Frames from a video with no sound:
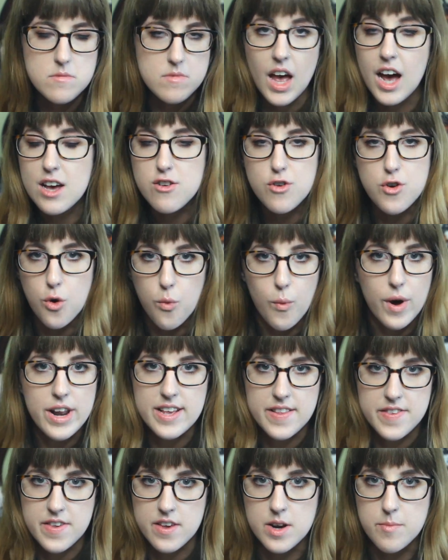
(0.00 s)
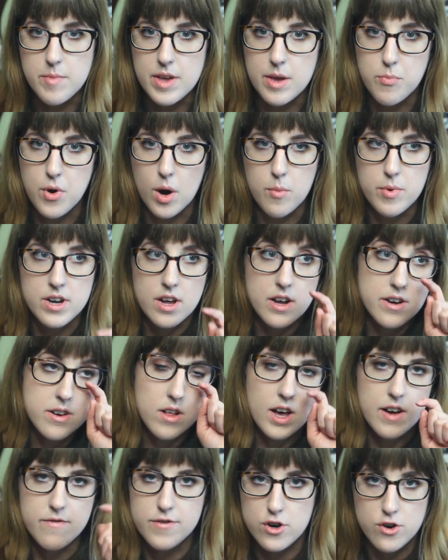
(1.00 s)
I don't know when it's going to be, probably not
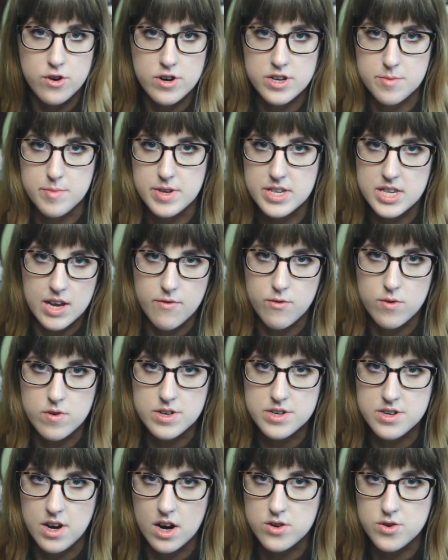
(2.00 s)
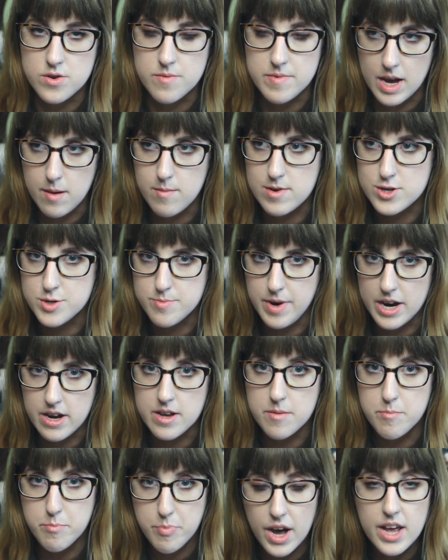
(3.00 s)
until after Christmas. I haven't really talked to him that much about
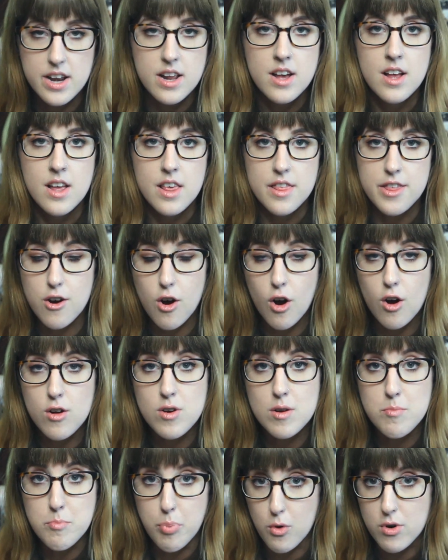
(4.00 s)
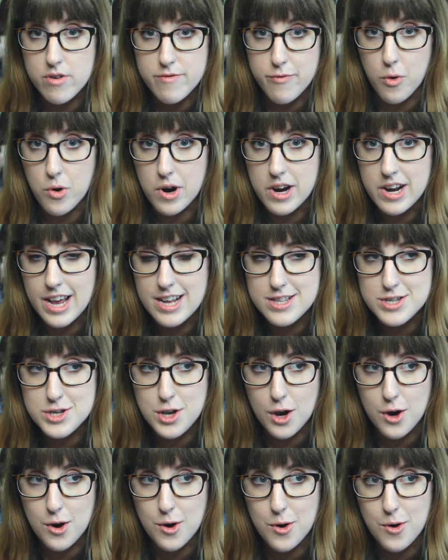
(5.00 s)
it, but they're all on board for it. And
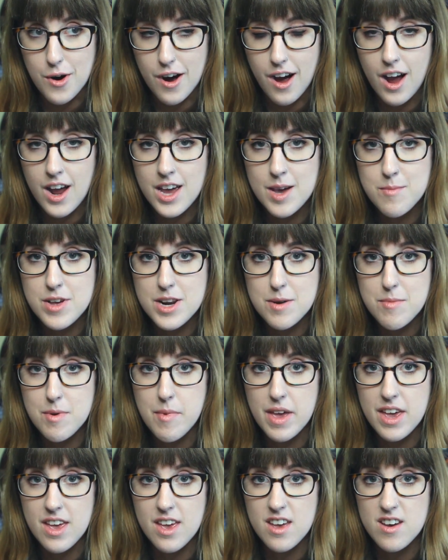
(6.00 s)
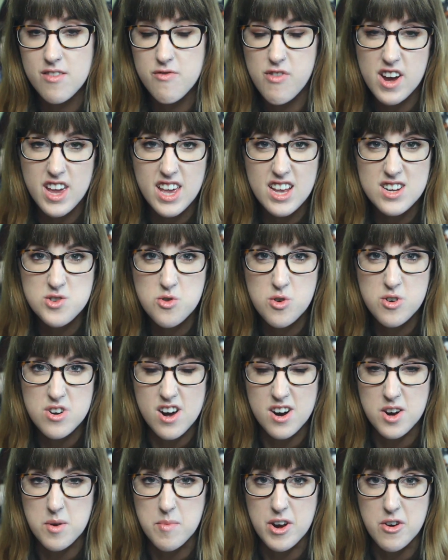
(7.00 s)
so I am going to be making a fucking tour
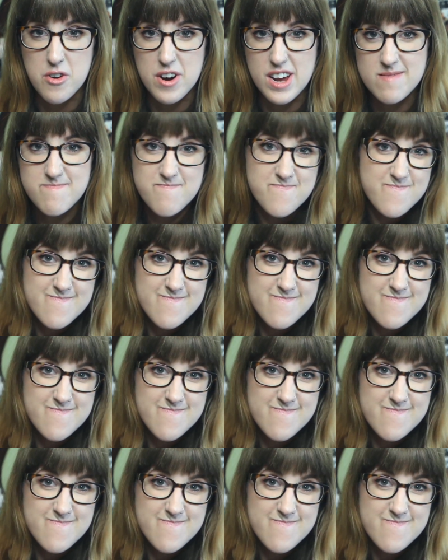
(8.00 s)
documentary.